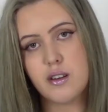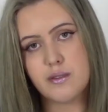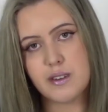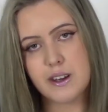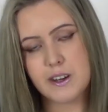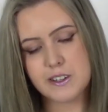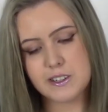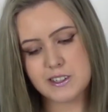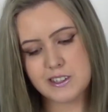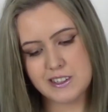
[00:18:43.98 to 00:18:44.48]

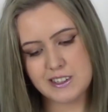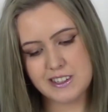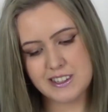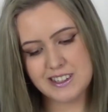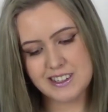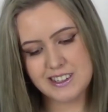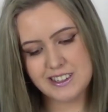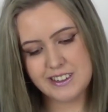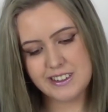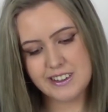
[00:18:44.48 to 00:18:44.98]
Right,
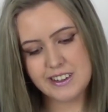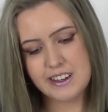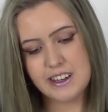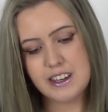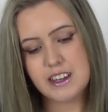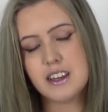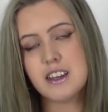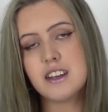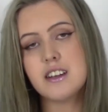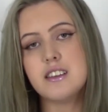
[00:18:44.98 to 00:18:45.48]

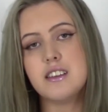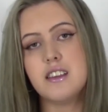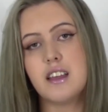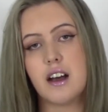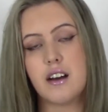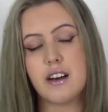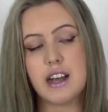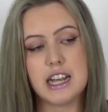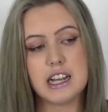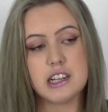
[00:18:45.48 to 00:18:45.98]

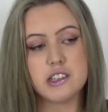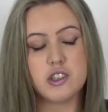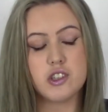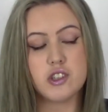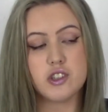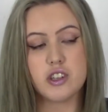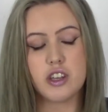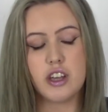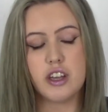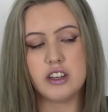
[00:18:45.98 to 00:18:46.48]
now I had to
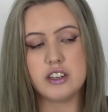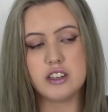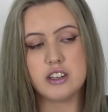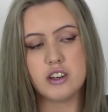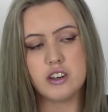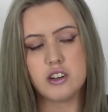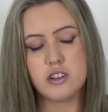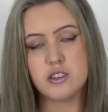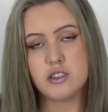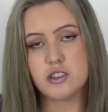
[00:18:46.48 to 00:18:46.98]
turn it
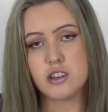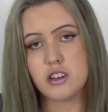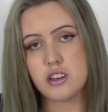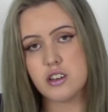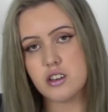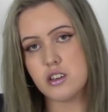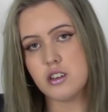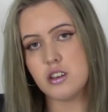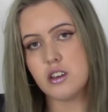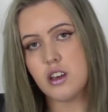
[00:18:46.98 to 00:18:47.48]
on to
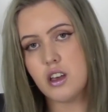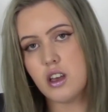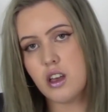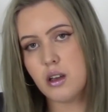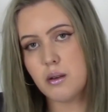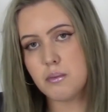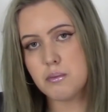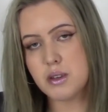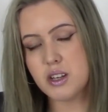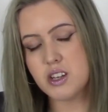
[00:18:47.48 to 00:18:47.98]

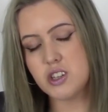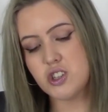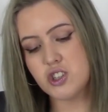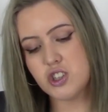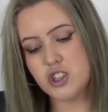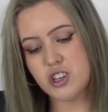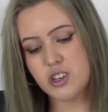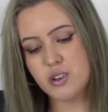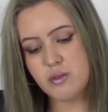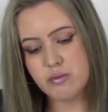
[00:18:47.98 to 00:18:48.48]

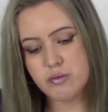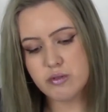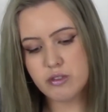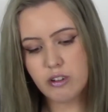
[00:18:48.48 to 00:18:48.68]
+2.